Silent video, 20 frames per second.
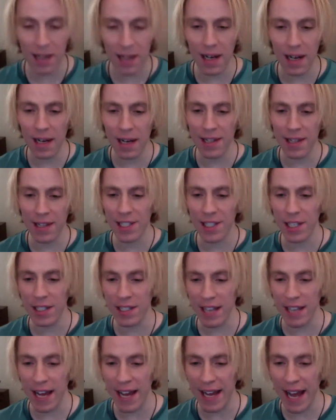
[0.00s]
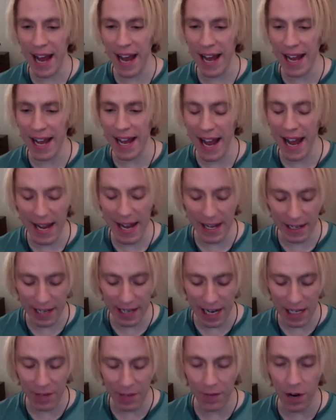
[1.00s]
this is a kind
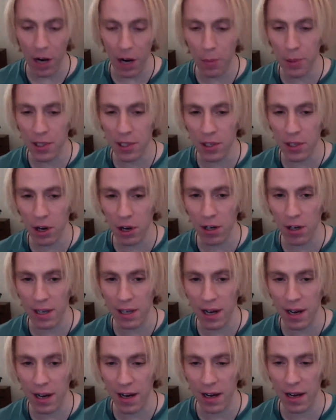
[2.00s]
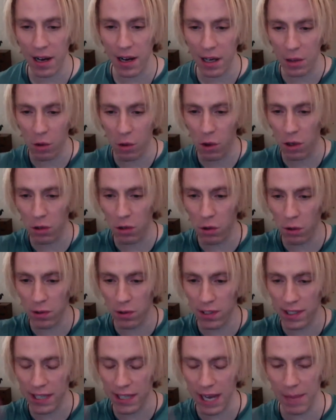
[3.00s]
of upstart, quote unquote,
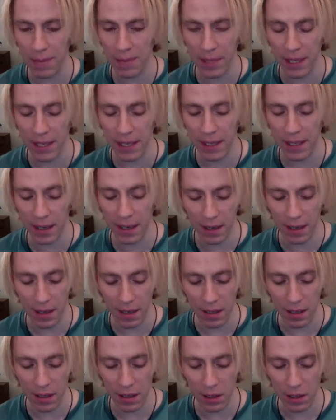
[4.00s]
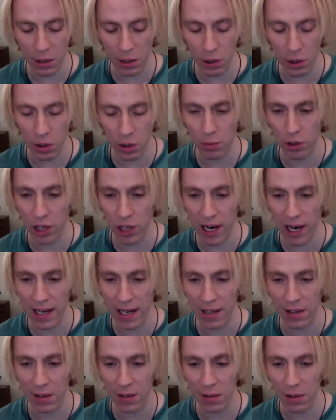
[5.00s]
skeptic YouTube
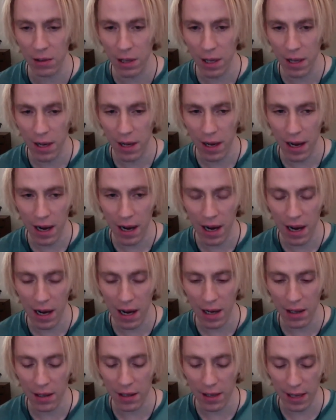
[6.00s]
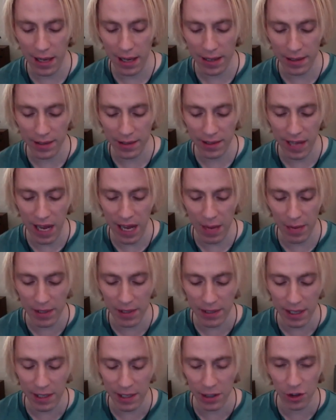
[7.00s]
channel, and his name
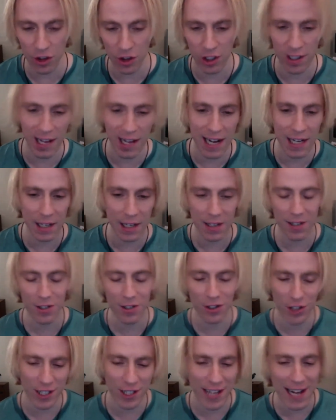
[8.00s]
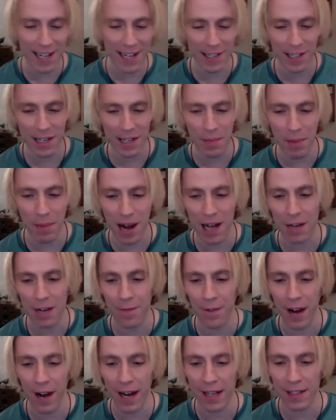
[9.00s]
is Genetically
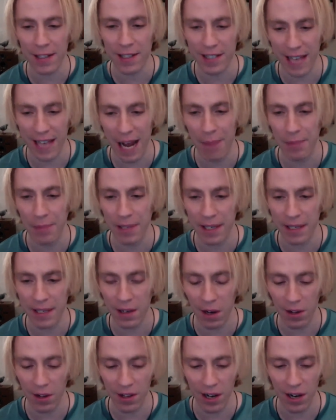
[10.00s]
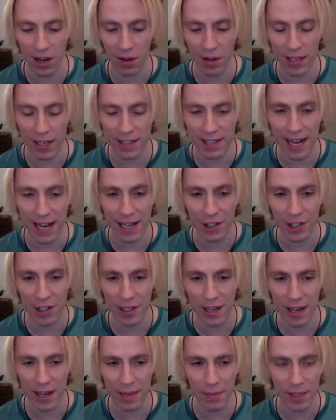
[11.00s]
Modified Skeptic. Although it's actually
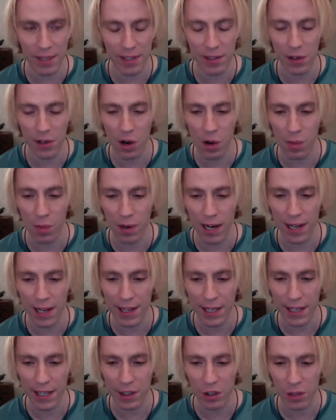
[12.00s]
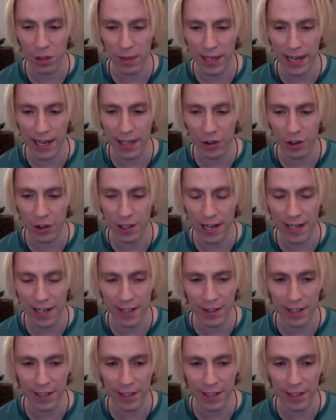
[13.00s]
a misnomer. I think he should be a genetically